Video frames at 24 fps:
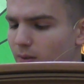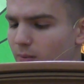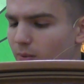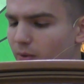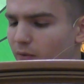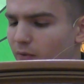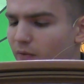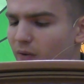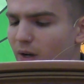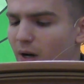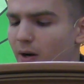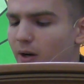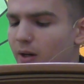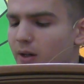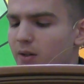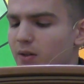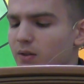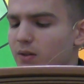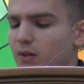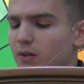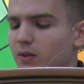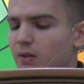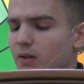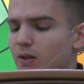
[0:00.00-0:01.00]
with various
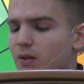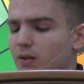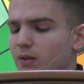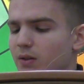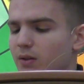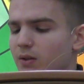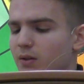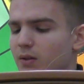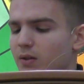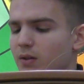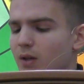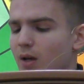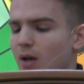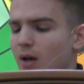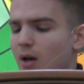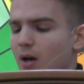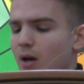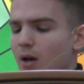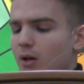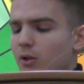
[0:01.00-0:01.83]
diseases,